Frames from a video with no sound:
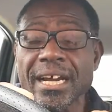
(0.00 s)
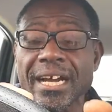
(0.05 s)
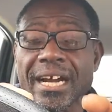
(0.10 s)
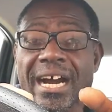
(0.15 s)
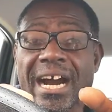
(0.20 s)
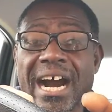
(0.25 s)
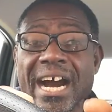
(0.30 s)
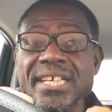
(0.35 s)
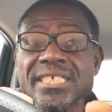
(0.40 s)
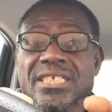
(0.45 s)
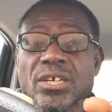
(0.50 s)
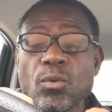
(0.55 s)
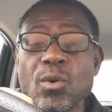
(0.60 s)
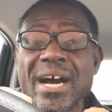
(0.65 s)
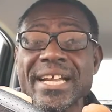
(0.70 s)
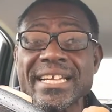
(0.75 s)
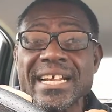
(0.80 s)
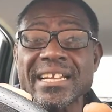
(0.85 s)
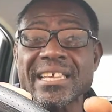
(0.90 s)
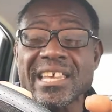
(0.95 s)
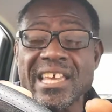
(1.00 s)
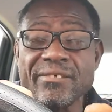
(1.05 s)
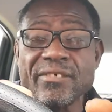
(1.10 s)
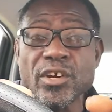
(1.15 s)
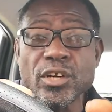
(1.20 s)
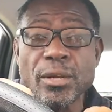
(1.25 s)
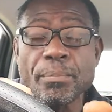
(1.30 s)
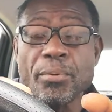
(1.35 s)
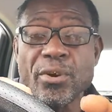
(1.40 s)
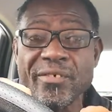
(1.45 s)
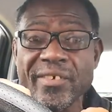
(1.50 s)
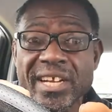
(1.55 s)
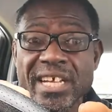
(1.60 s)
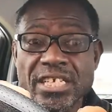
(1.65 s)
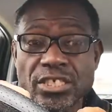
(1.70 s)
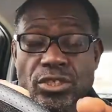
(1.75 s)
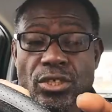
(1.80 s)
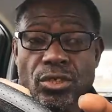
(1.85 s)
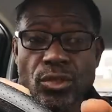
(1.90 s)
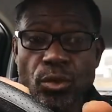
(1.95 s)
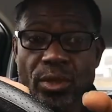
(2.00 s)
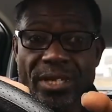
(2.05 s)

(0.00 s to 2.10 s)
God is the one that gives you the privilege to